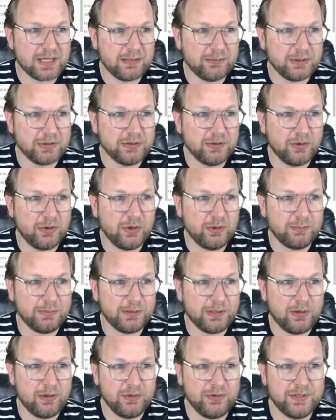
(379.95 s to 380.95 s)
I'm going to
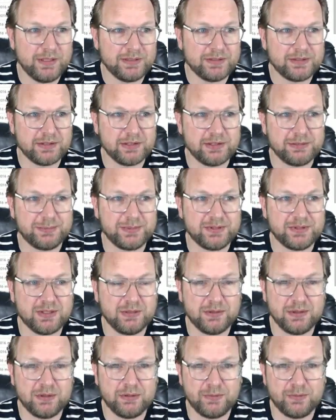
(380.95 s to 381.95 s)
upload this
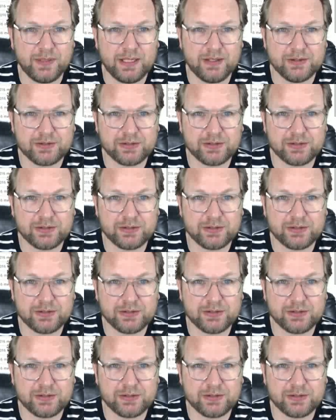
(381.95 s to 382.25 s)
specific file.